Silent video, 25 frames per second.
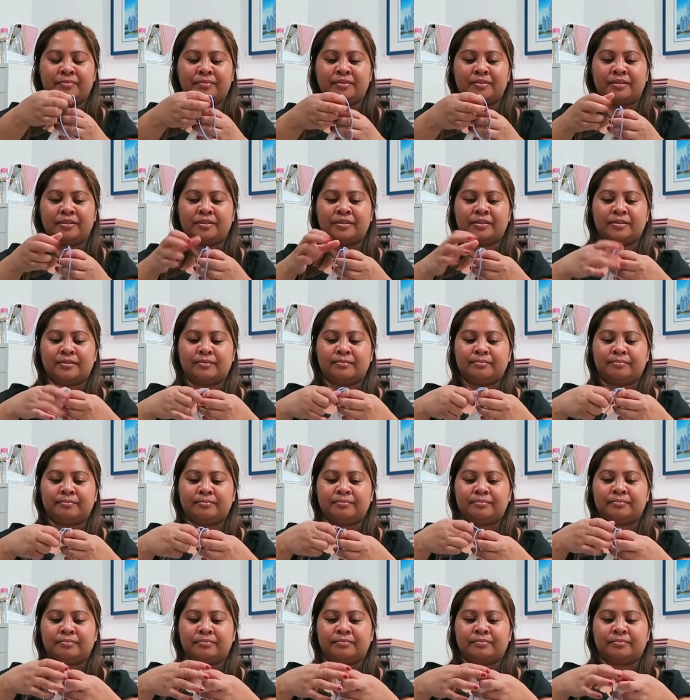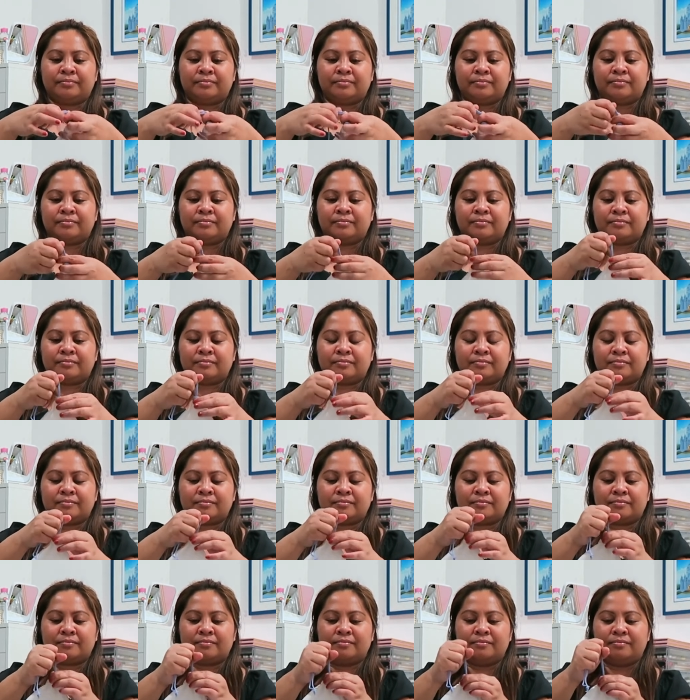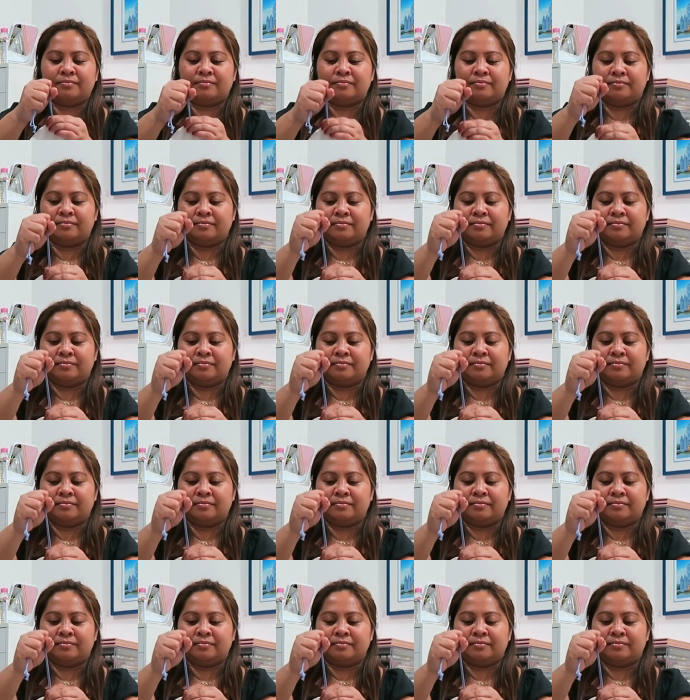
No one is speaking in this clip.